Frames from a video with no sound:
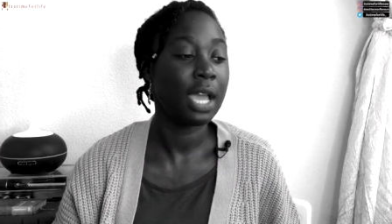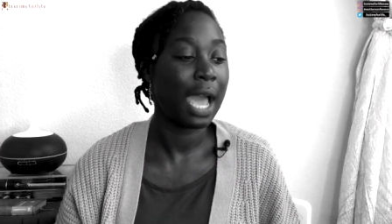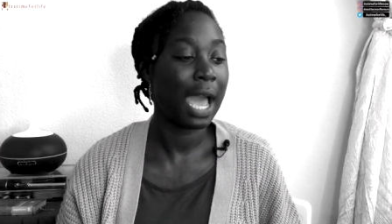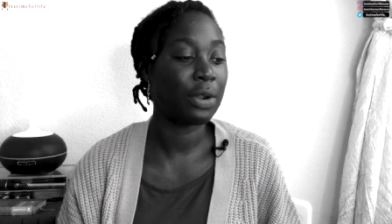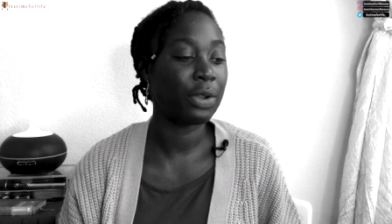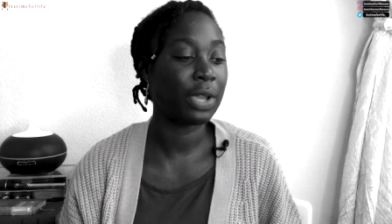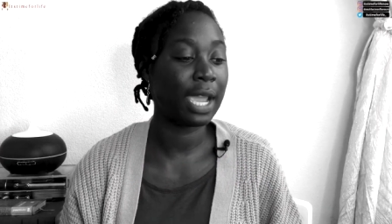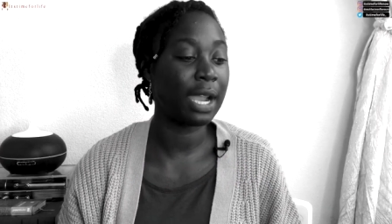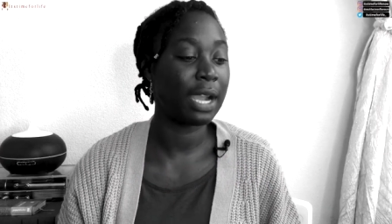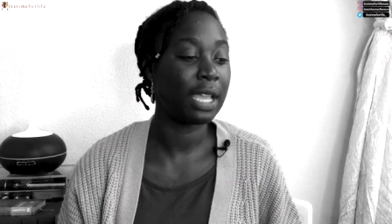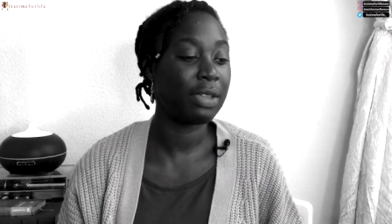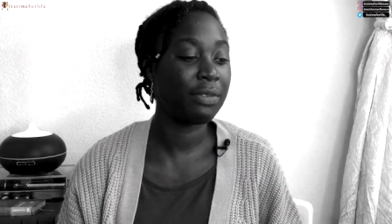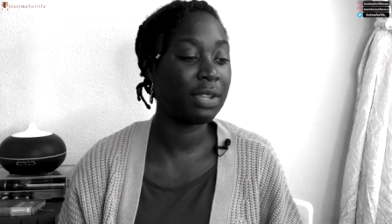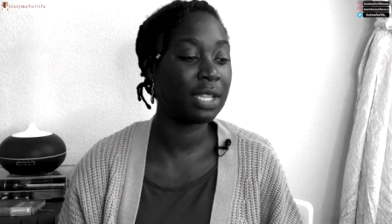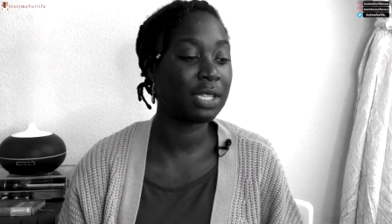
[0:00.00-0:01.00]
I don't care.
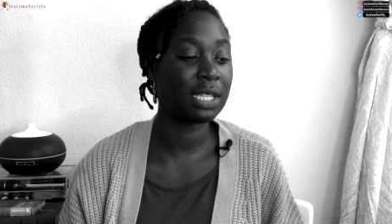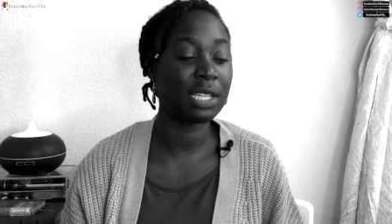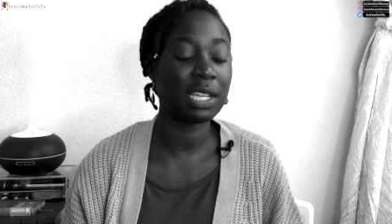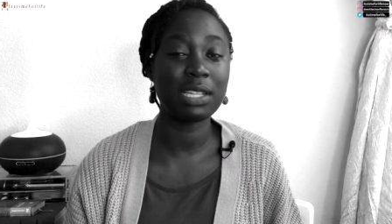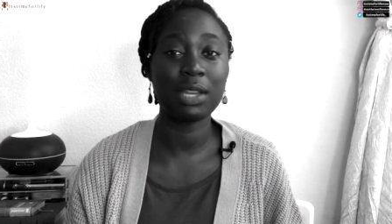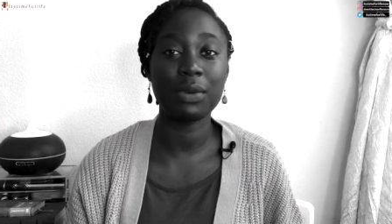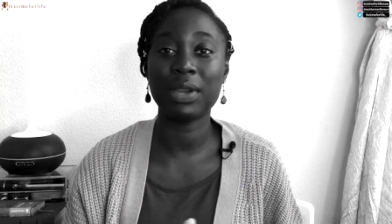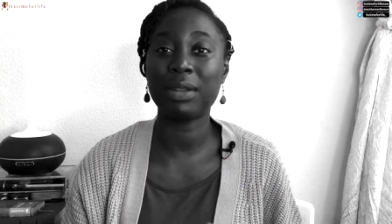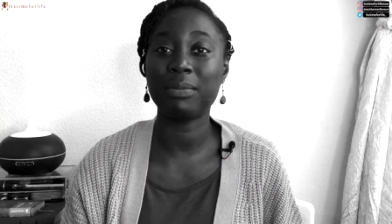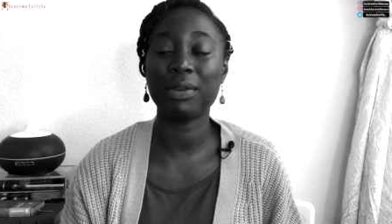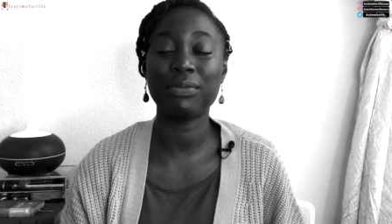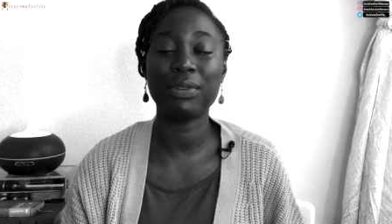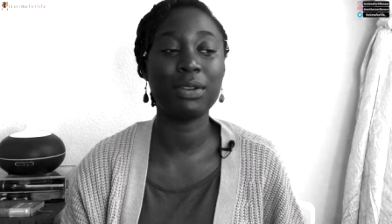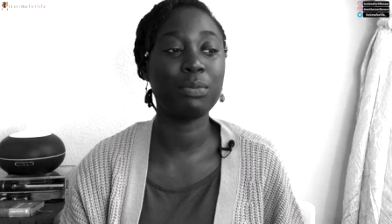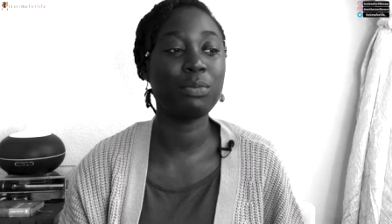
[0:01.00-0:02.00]
Even the t shirt you're wearing, my
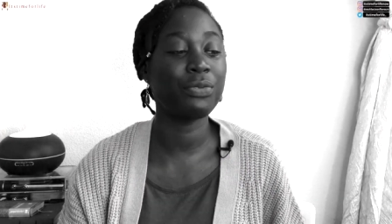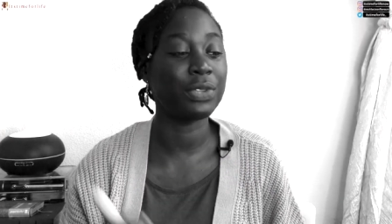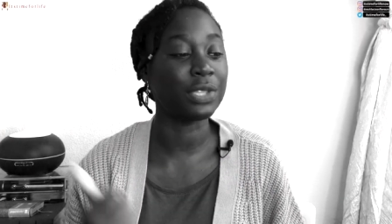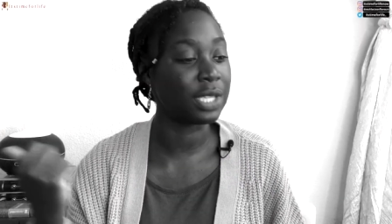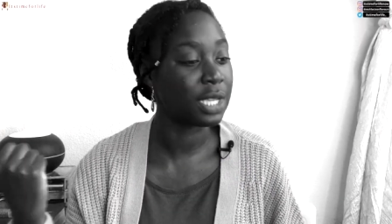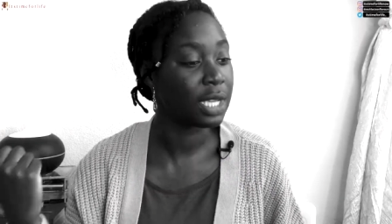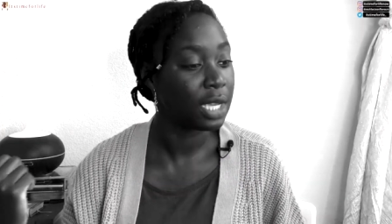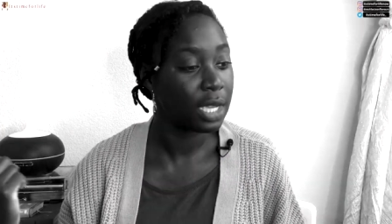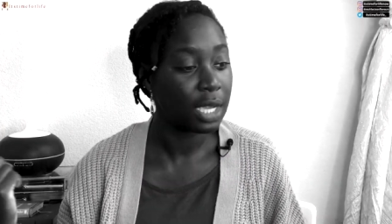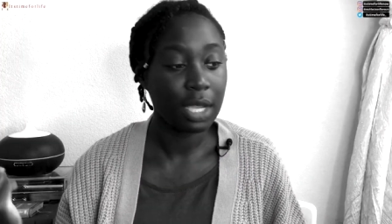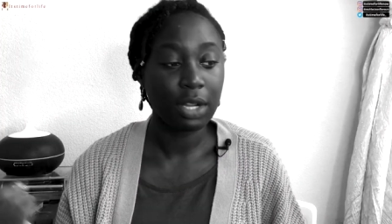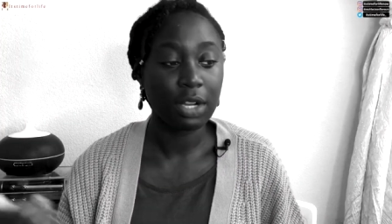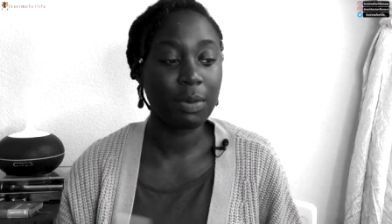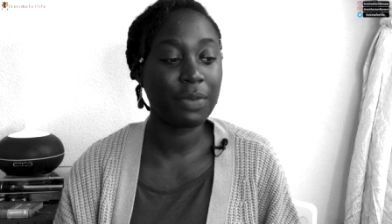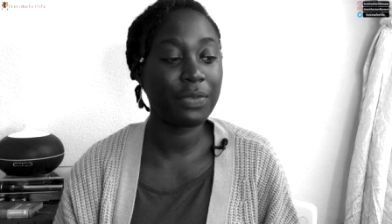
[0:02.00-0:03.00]
friend, remove it
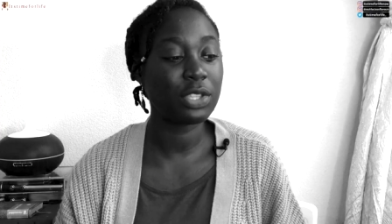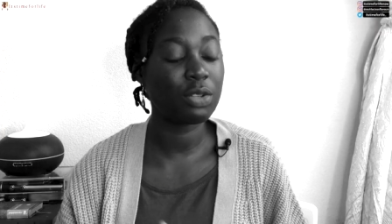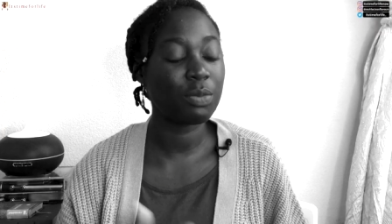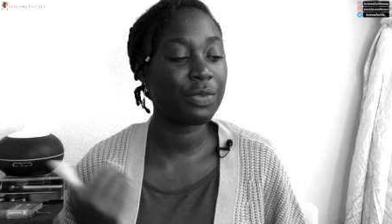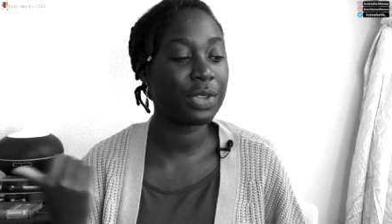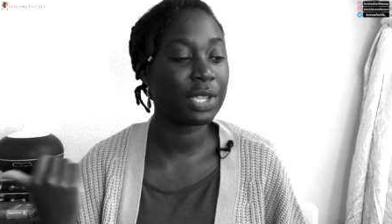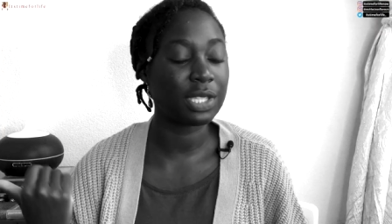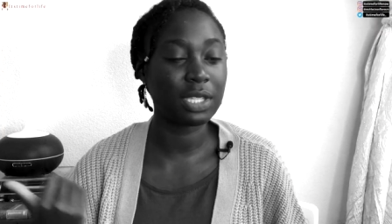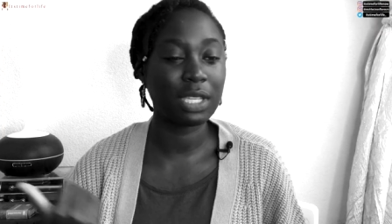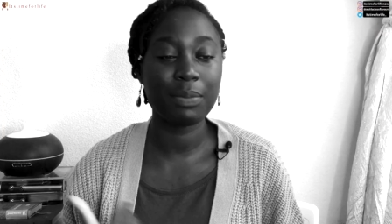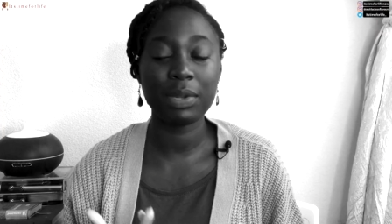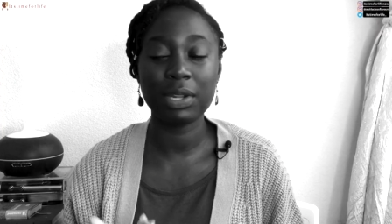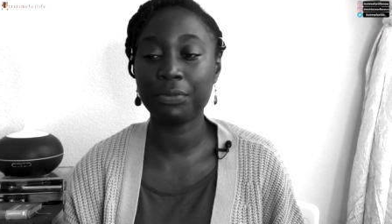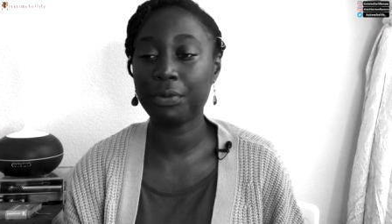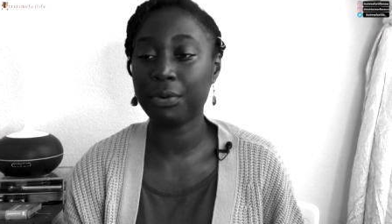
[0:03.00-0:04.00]
Remove it, remove it. Give
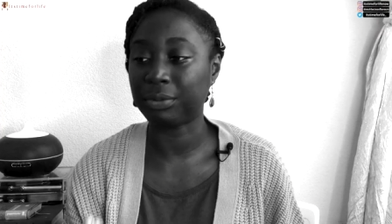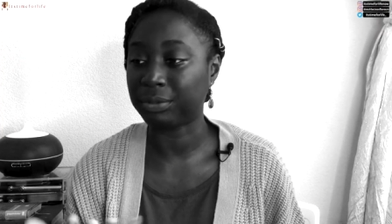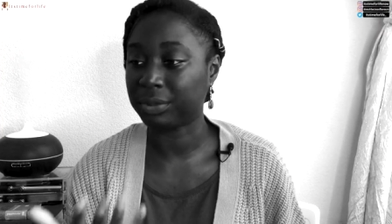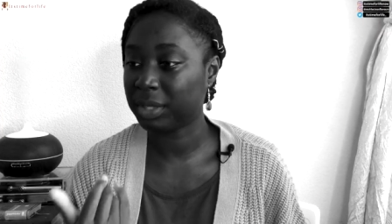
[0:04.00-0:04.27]
me the phone.